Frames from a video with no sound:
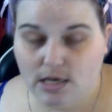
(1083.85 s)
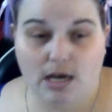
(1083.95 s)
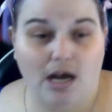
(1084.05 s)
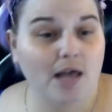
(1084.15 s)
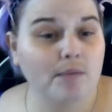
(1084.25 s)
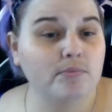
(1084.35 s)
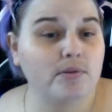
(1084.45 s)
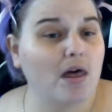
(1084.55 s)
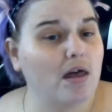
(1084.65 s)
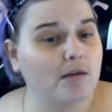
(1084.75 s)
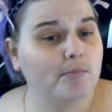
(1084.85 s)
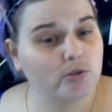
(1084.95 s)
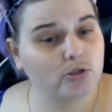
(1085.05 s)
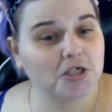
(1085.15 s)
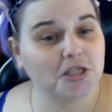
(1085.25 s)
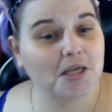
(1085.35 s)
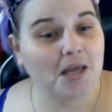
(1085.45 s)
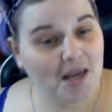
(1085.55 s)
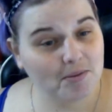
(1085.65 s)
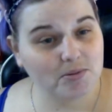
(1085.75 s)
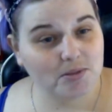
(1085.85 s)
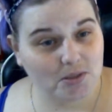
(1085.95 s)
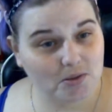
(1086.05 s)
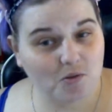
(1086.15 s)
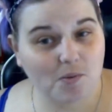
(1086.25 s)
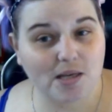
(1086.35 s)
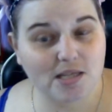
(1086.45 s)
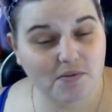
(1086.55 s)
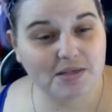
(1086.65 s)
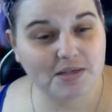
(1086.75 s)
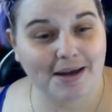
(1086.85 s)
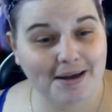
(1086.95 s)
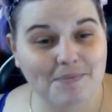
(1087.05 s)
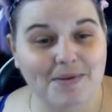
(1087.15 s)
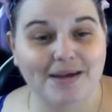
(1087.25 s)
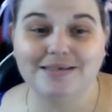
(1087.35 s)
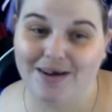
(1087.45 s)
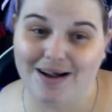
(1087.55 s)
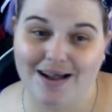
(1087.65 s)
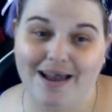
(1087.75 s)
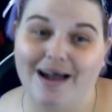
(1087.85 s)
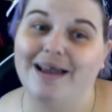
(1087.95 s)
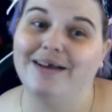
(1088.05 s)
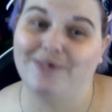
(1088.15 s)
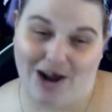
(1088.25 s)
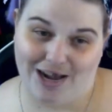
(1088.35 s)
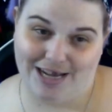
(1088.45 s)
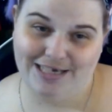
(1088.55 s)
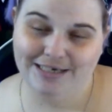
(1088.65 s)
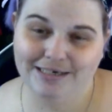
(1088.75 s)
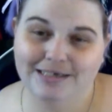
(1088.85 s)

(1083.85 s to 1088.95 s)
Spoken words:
I'm not emotionally able to, because every time I try, I cry.